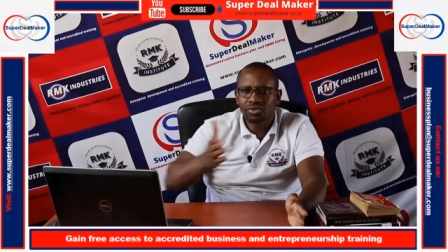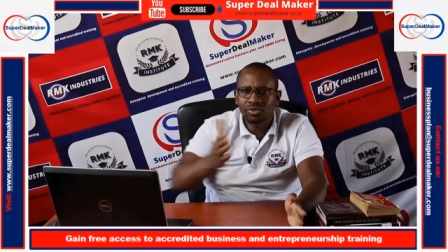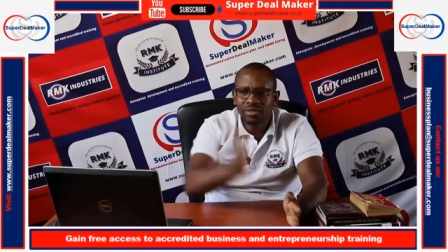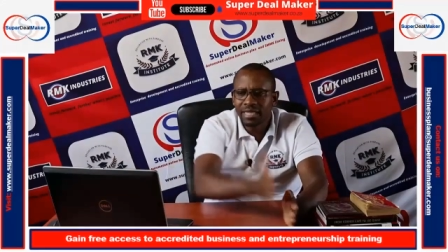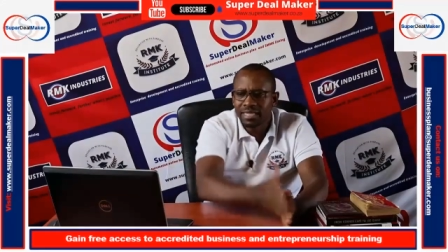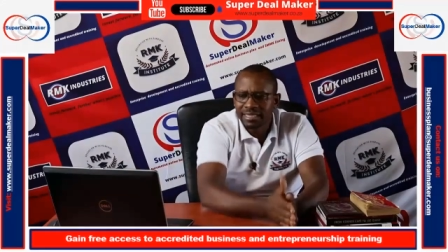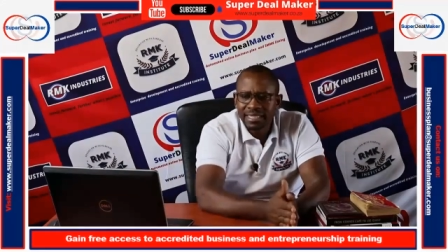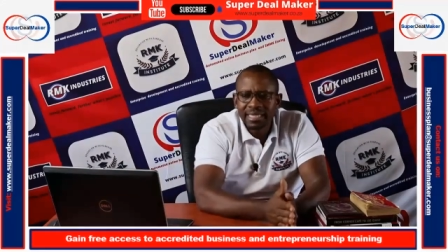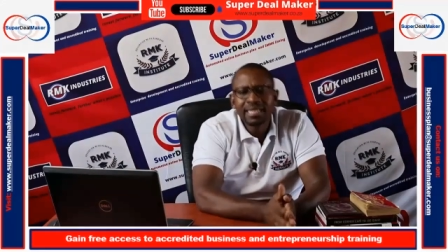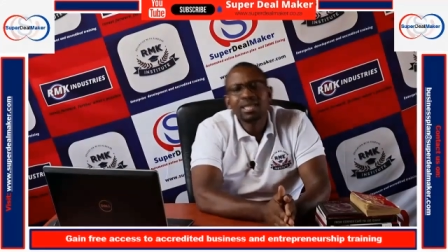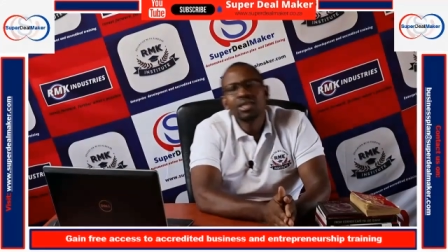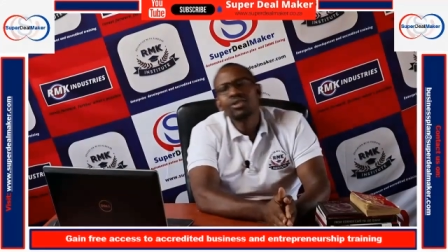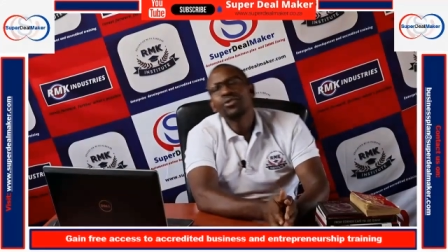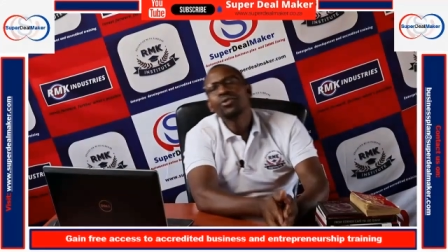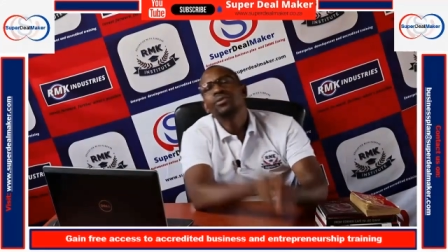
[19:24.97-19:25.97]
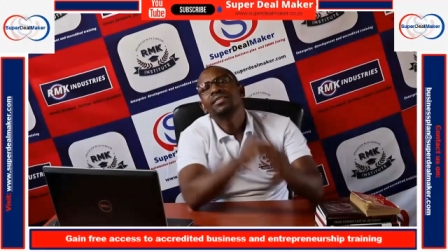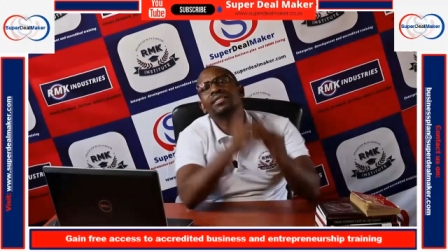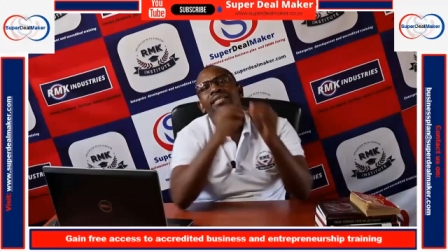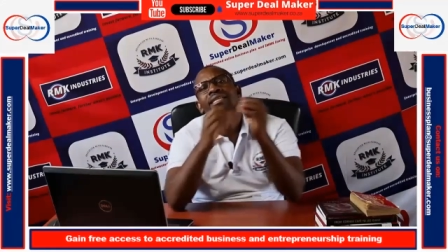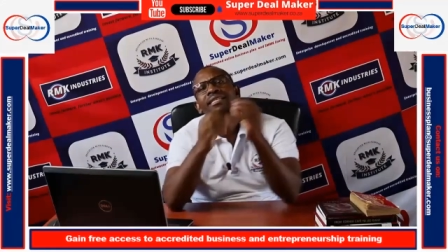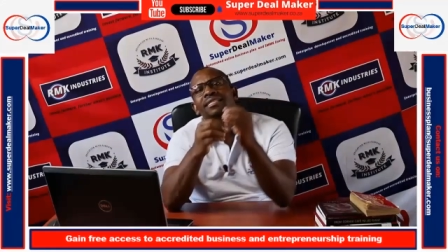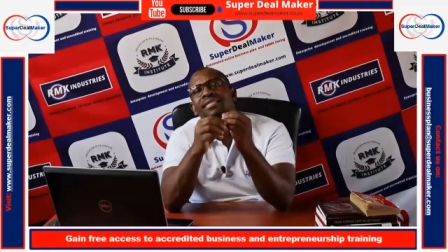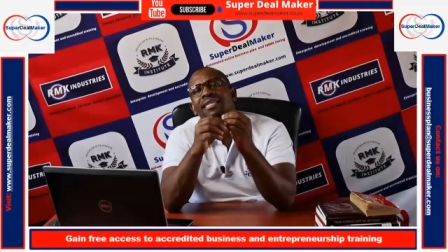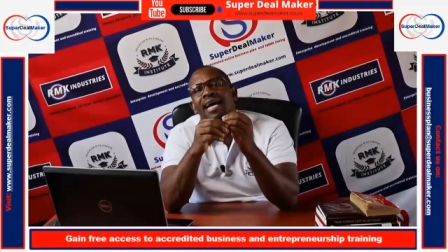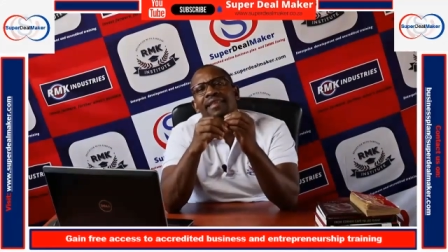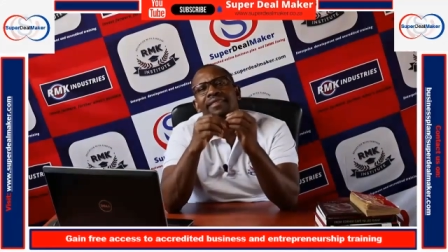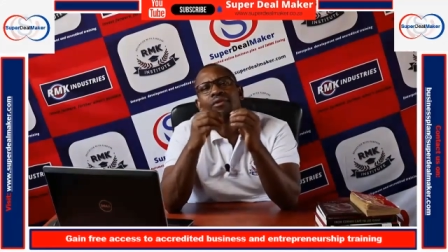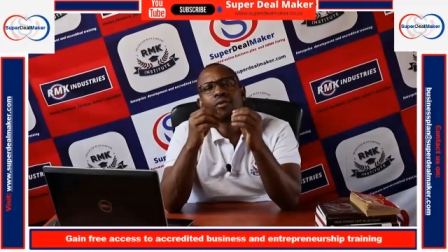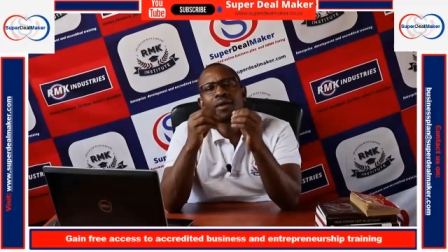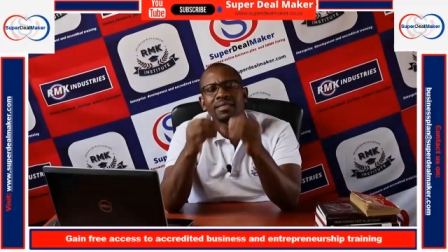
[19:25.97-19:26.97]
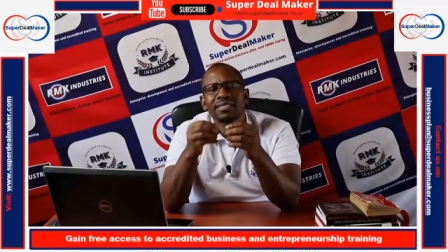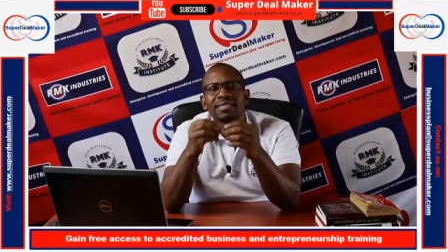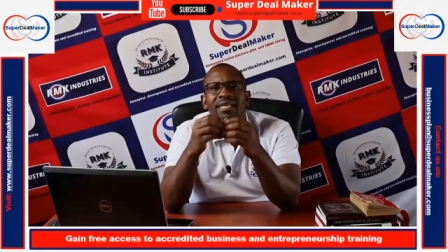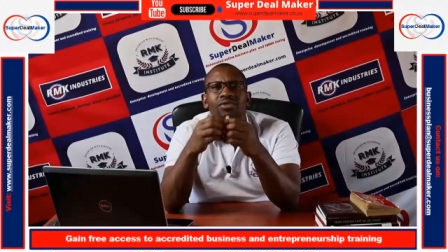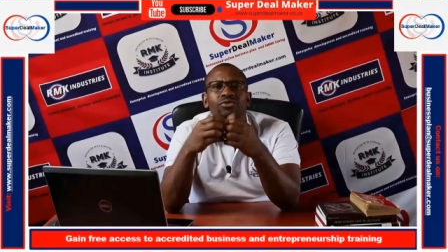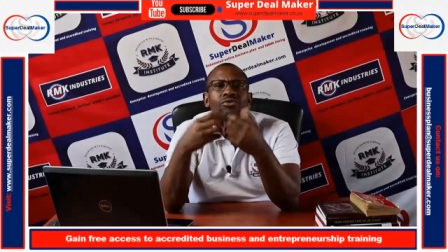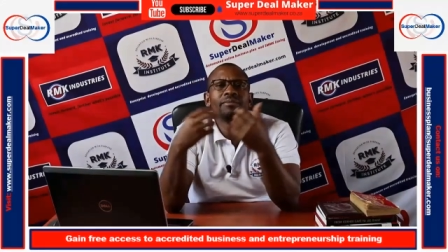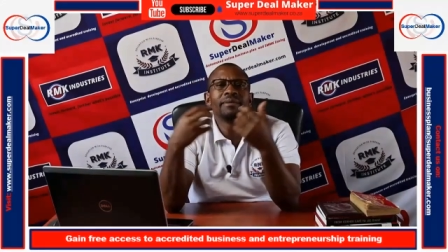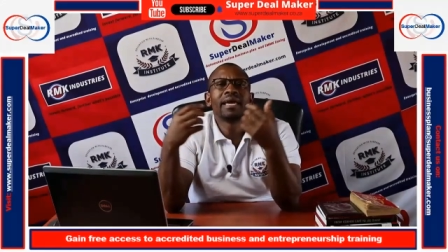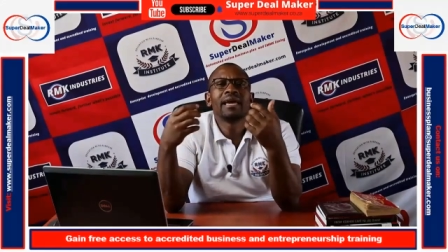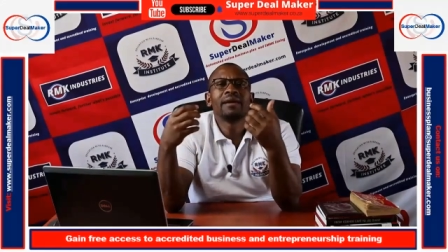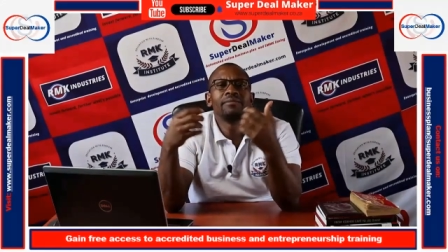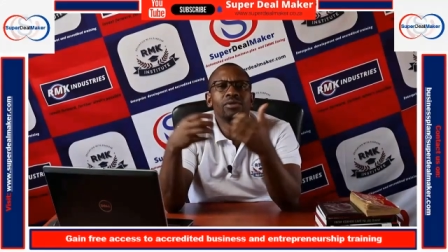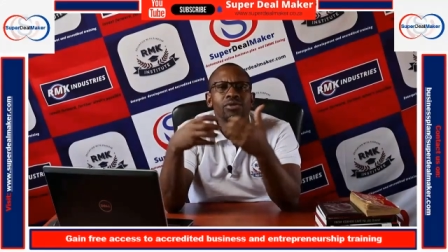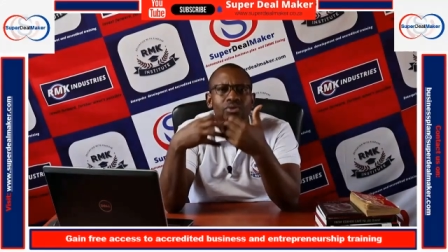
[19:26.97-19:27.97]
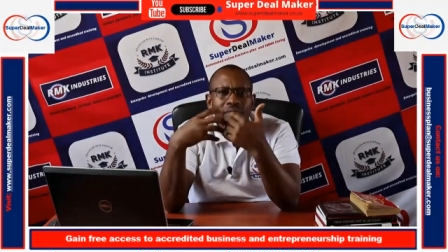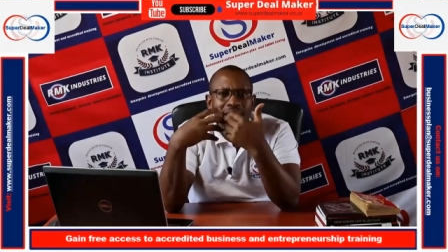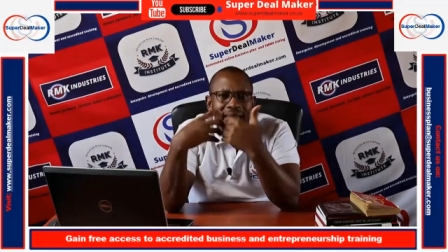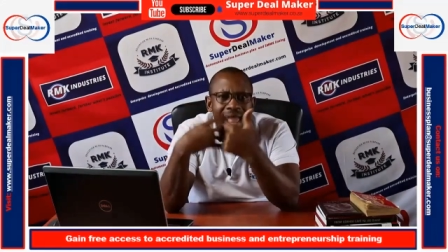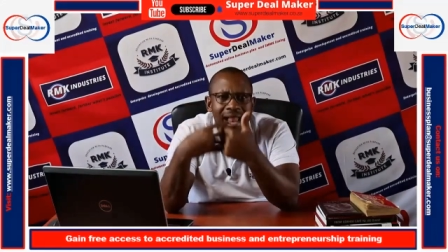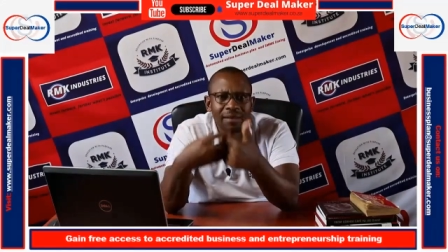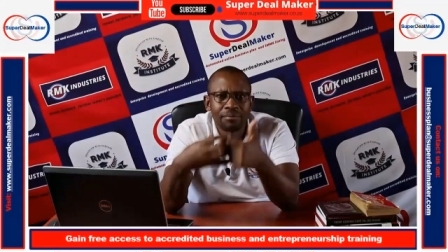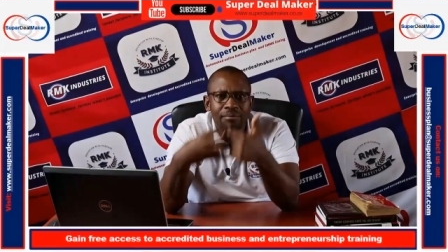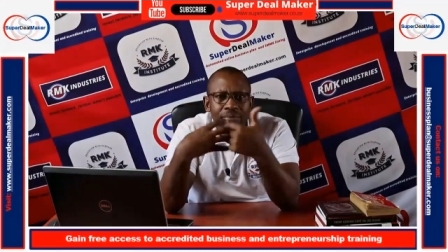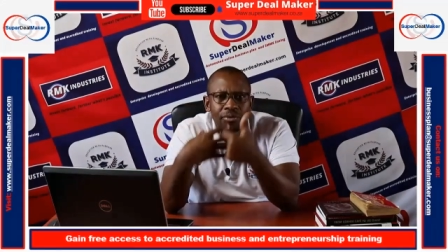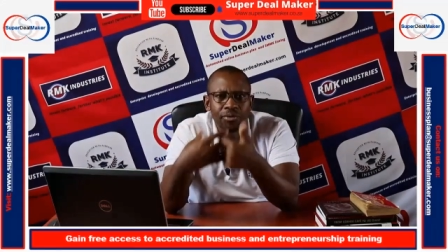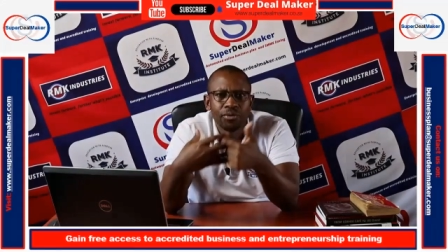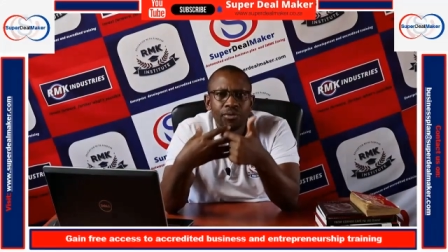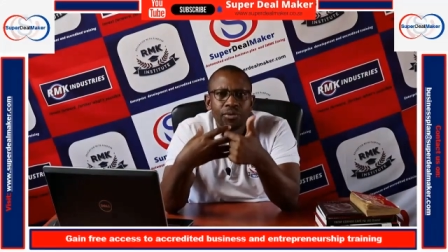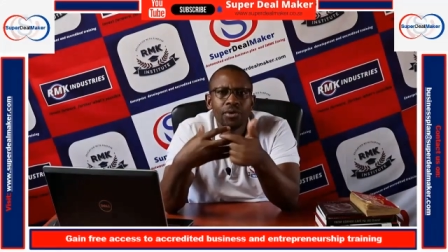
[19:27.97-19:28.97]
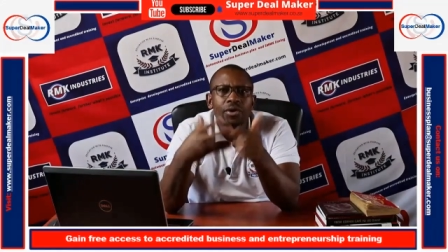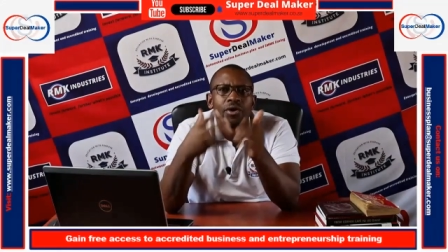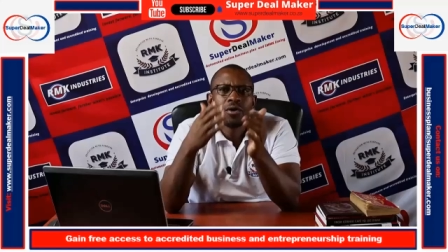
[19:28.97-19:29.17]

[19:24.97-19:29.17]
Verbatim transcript: so that those skills are the ones that will be able to help you